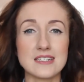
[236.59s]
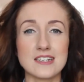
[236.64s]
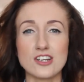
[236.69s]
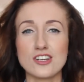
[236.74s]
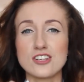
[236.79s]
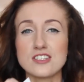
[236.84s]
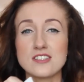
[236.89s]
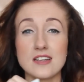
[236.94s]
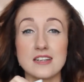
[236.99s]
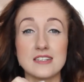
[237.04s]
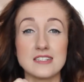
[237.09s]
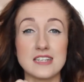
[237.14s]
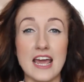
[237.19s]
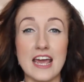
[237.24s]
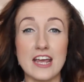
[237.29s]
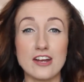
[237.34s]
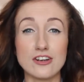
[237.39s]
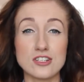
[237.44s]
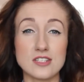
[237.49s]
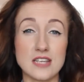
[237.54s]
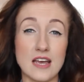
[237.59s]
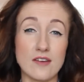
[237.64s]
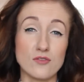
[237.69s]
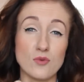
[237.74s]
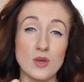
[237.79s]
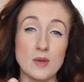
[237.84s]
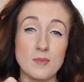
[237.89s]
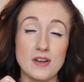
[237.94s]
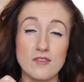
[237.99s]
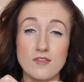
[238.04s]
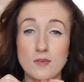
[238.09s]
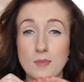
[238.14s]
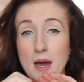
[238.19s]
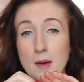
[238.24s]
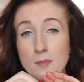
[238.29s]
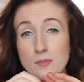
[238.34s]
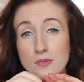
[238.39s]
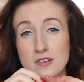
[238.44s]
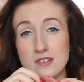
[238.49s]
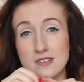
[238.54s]
and on a Sunday you're just having a wee bit of a
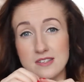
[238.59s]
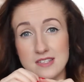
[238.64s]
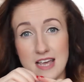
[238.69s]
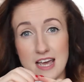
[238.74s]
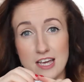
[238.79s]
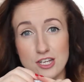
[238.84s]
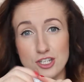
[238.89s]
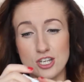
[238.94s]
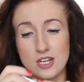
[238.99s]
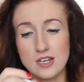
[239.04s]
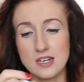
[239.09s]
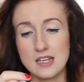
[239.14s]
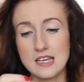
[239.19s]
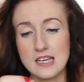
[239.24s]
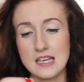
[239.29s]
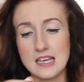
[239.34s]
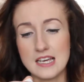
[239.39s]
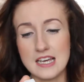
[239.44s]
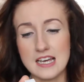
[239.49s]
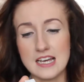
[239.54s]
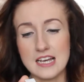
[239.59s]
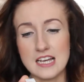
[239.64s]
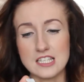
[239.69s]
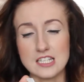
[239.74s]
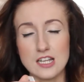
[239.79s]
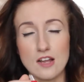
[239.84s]
pampering session. It's